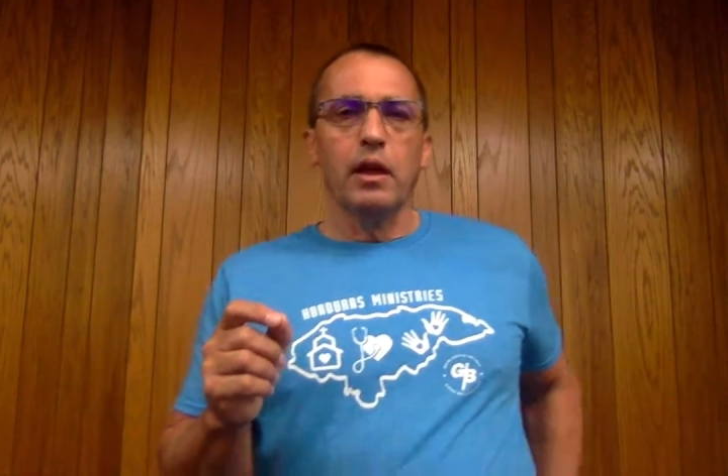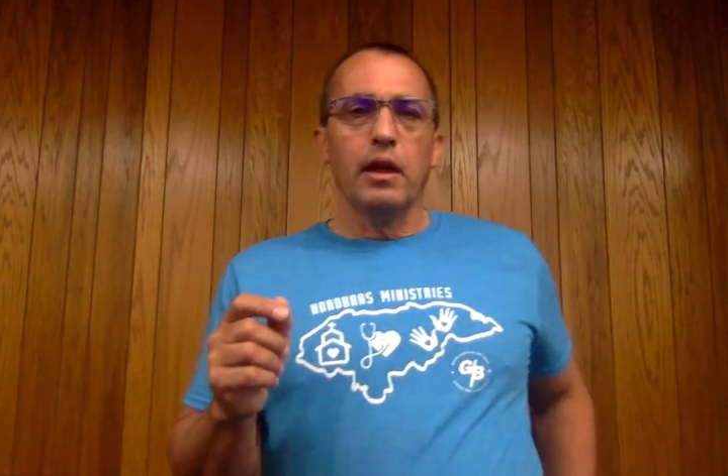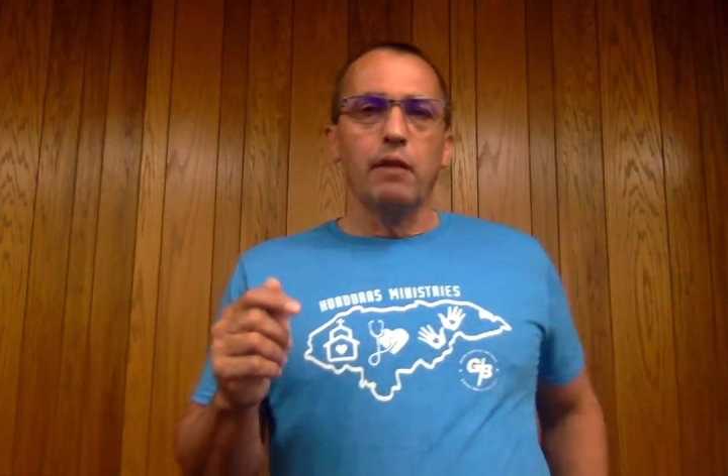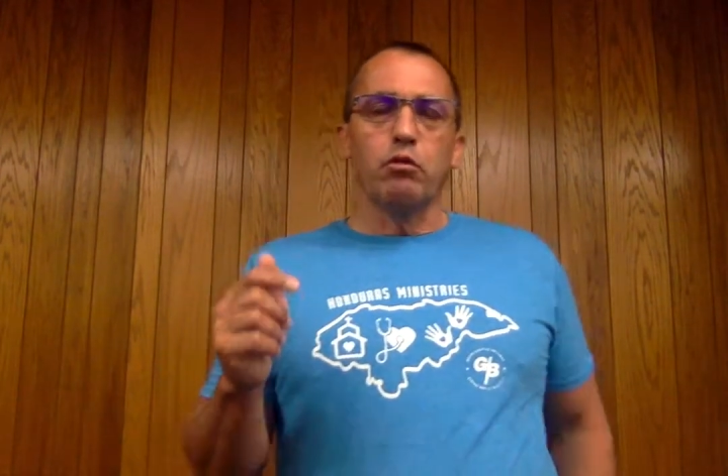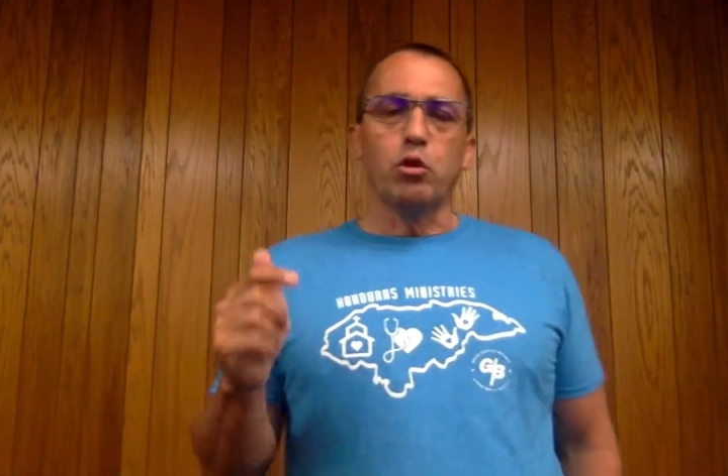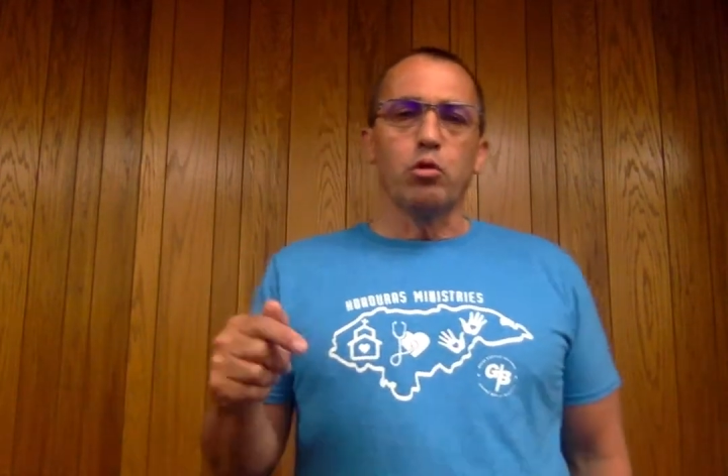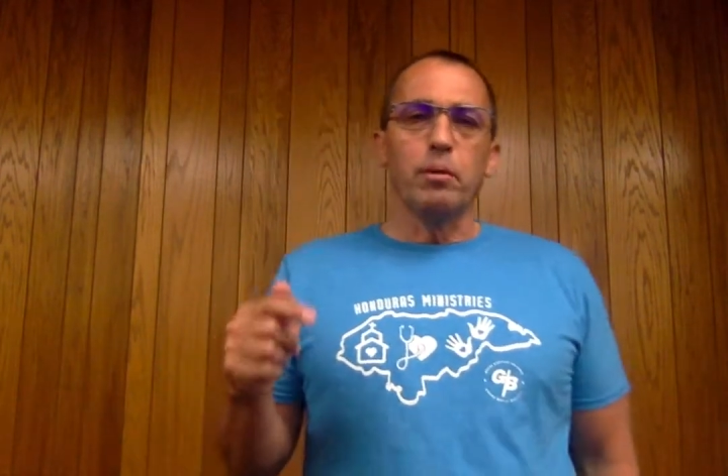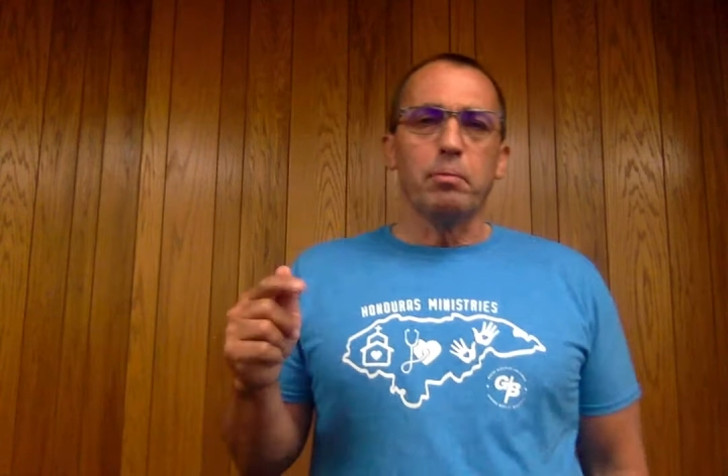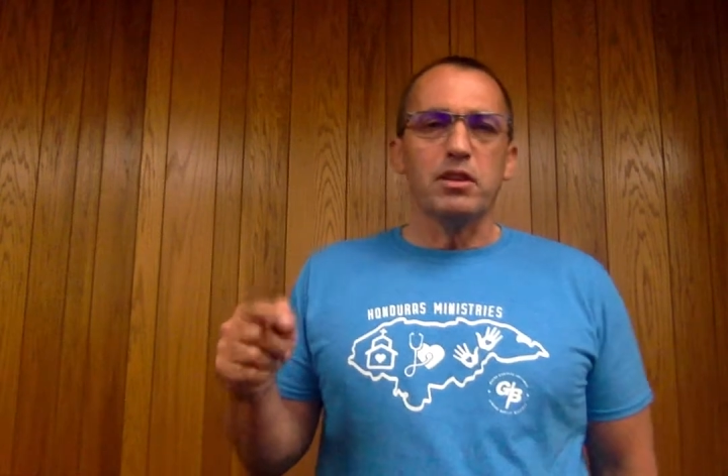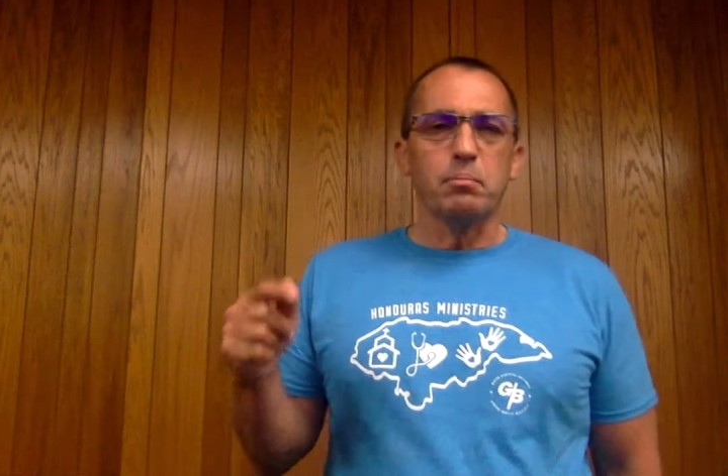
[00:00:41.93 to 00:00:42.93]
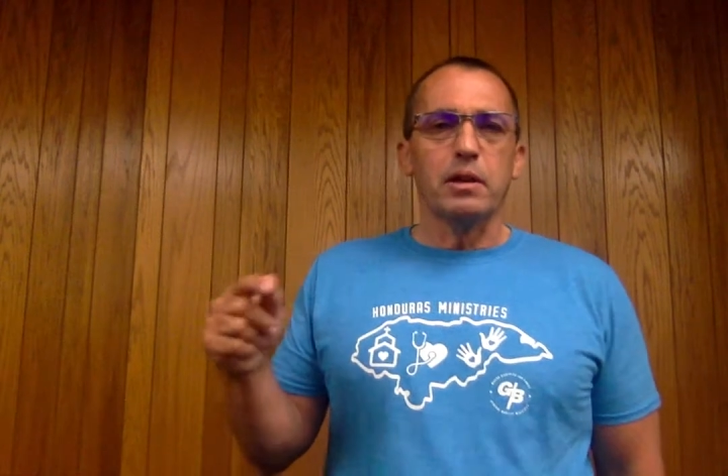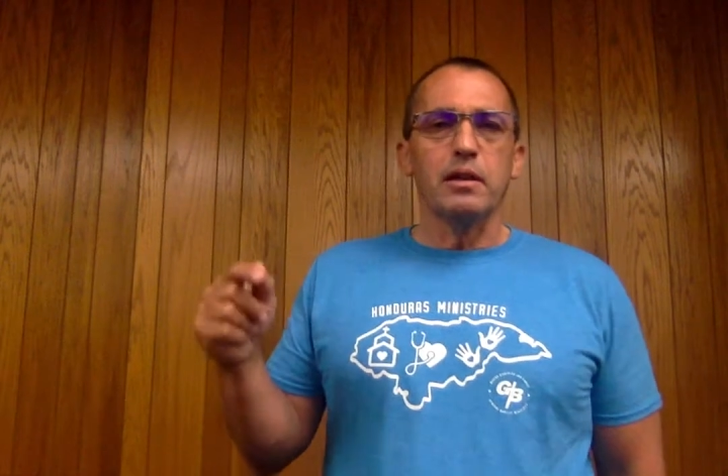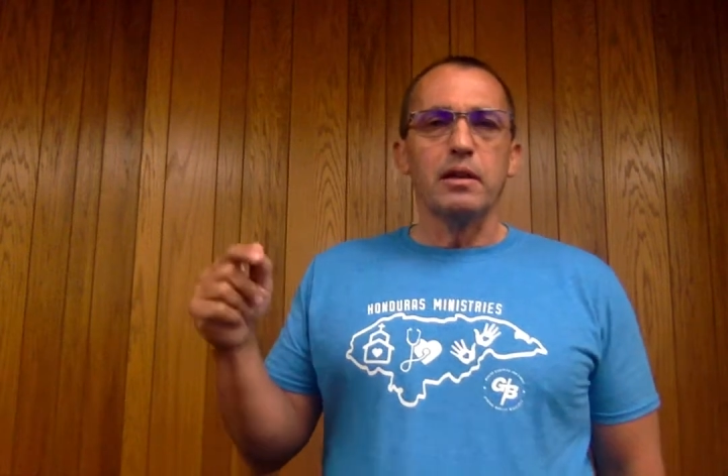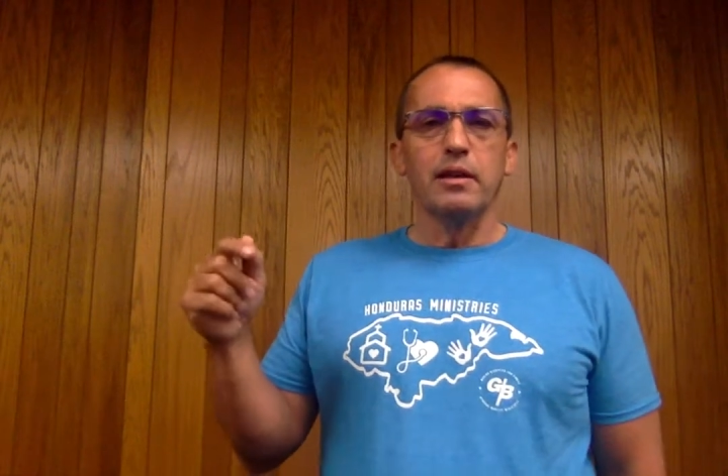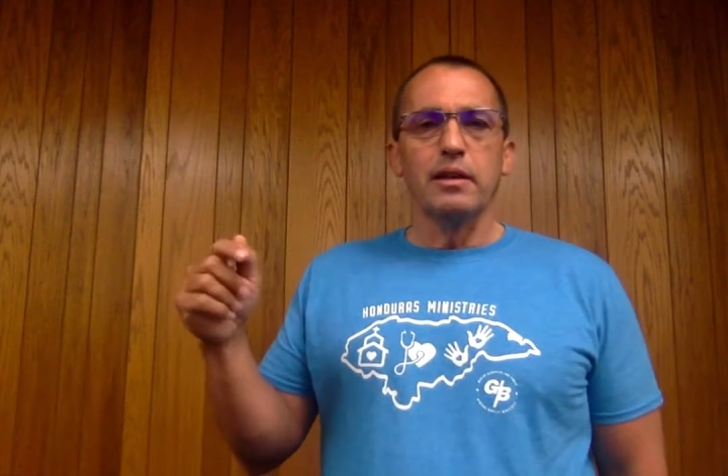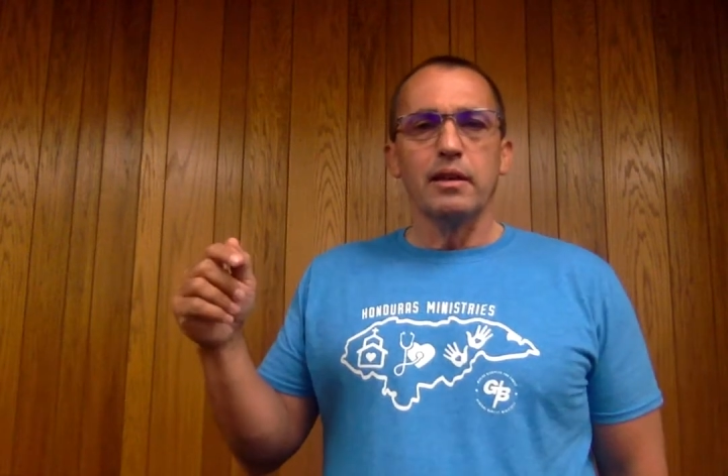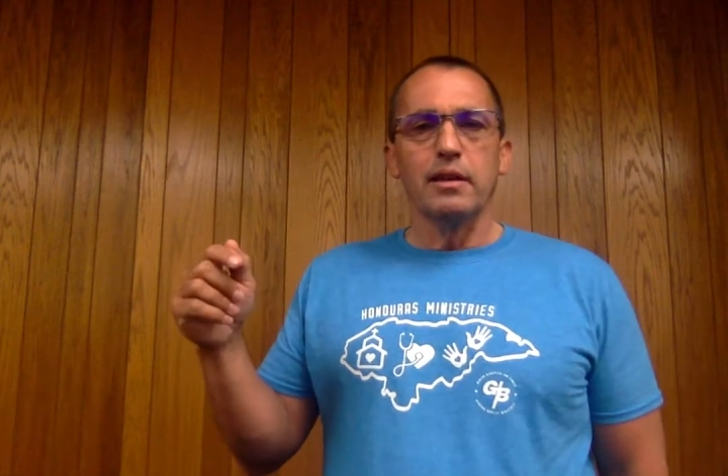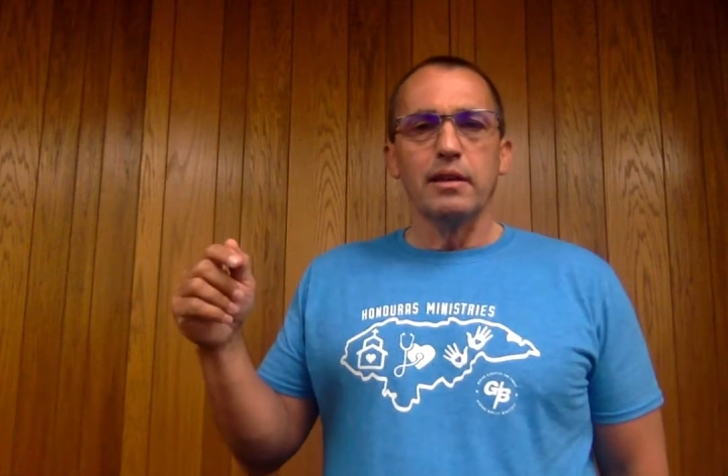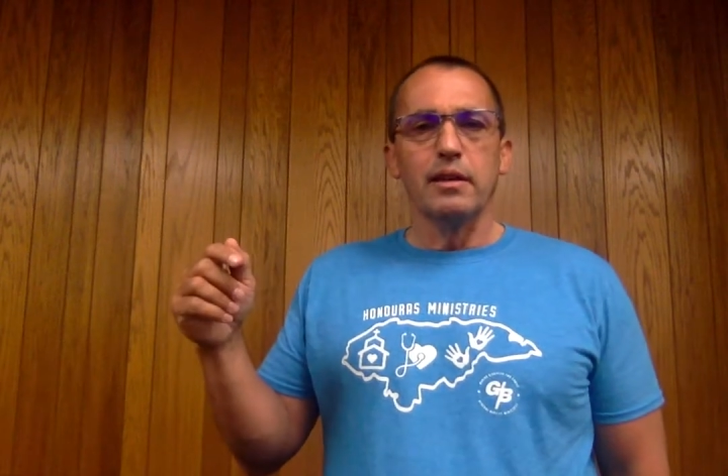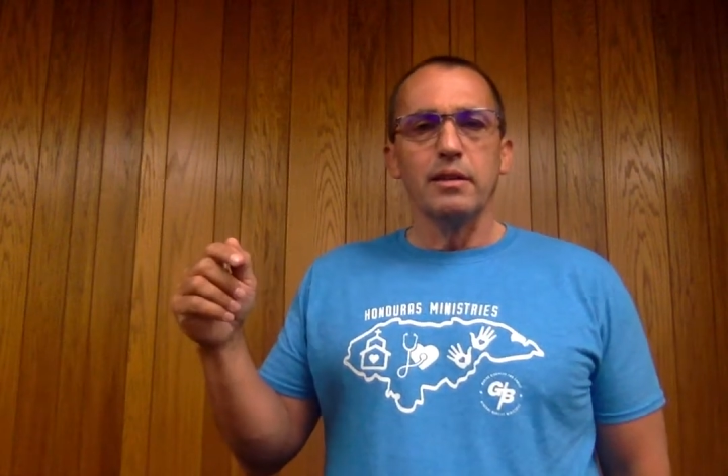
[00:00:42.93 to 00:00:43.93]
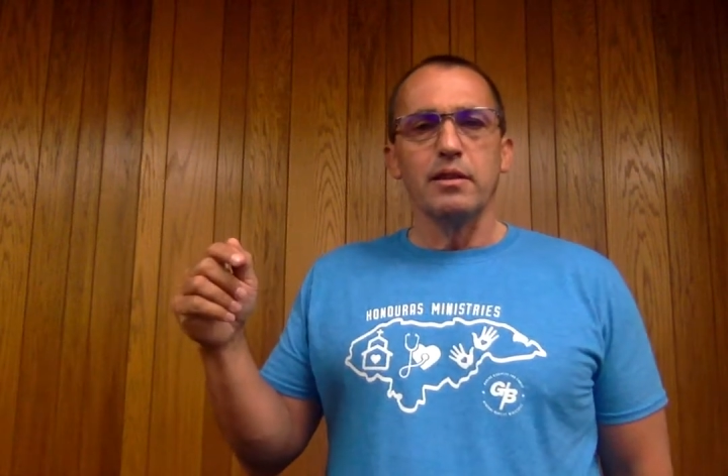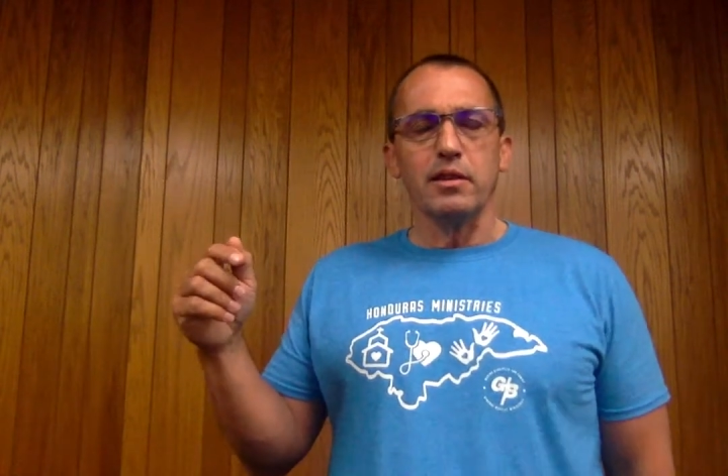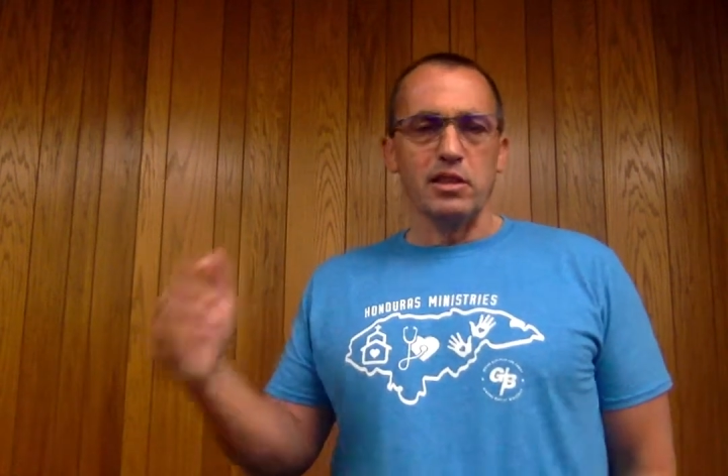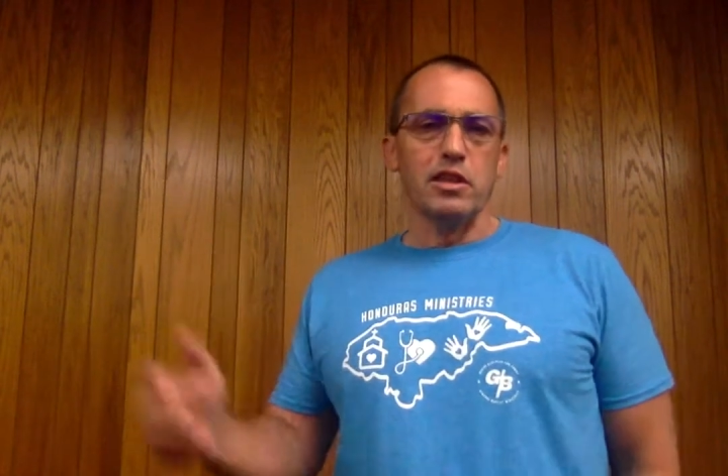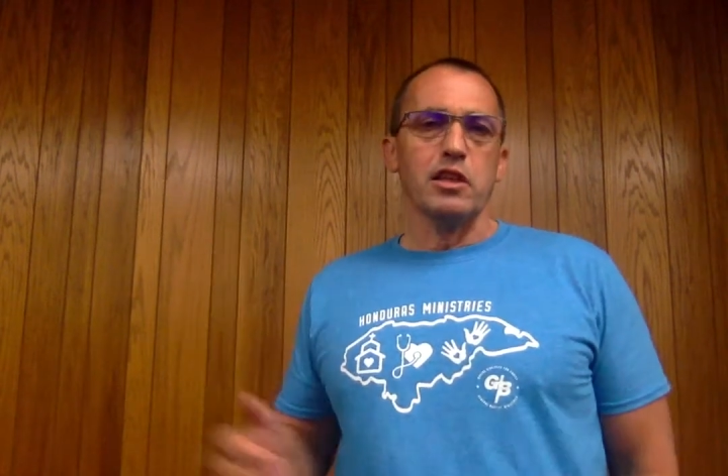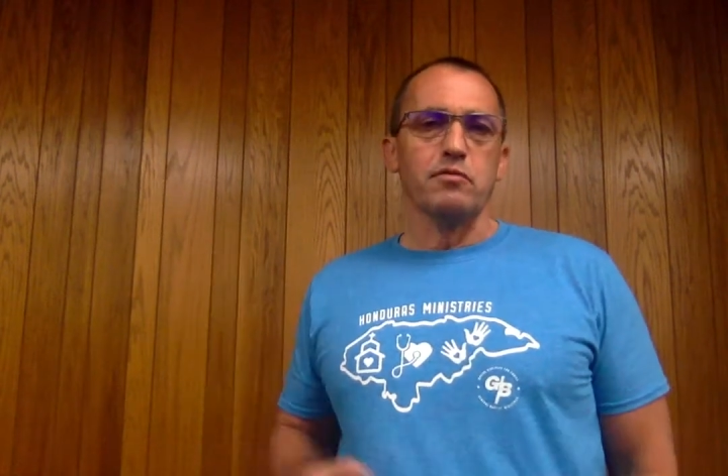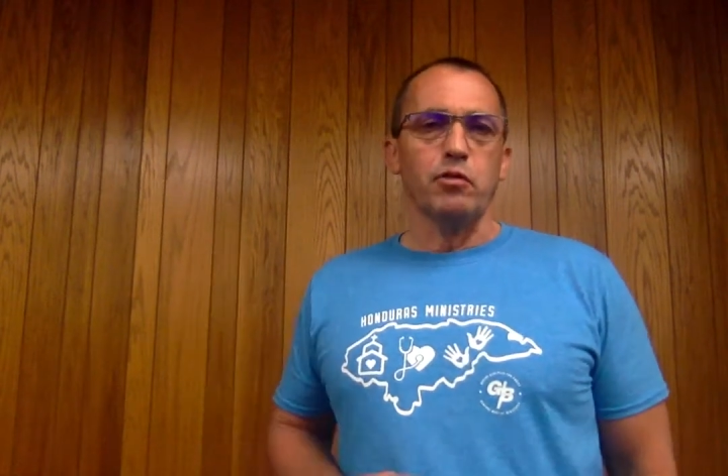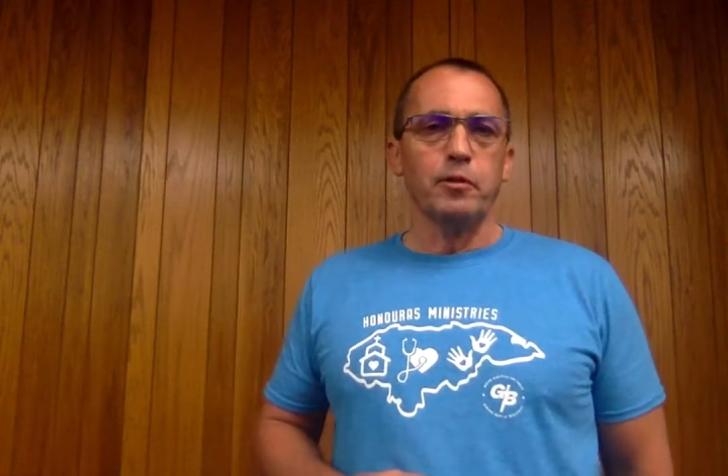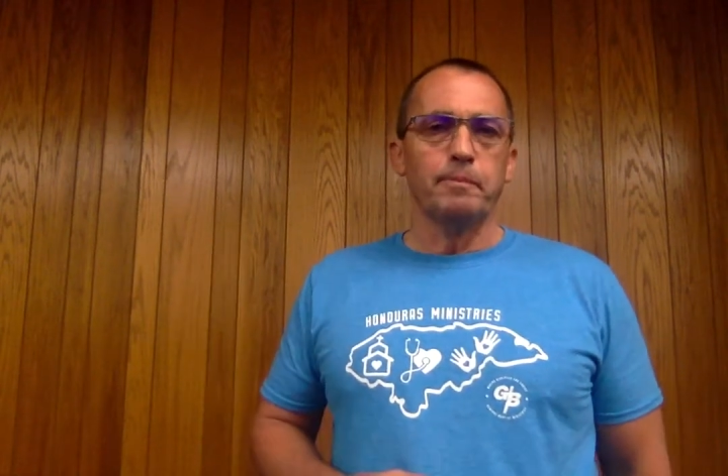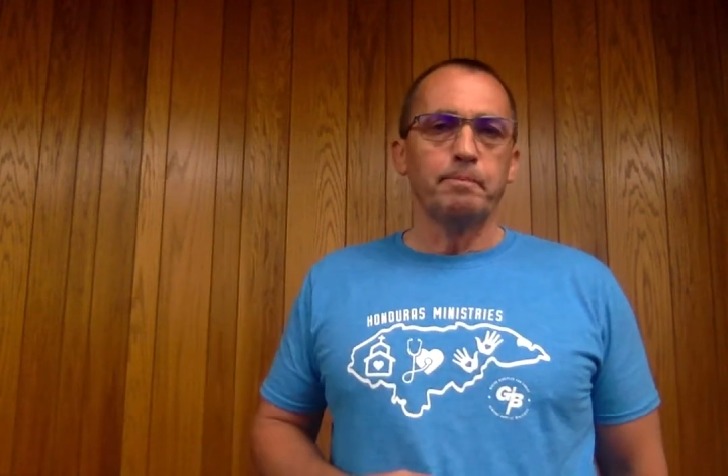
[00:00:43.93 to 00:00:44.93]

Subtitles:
if the trip has been successful?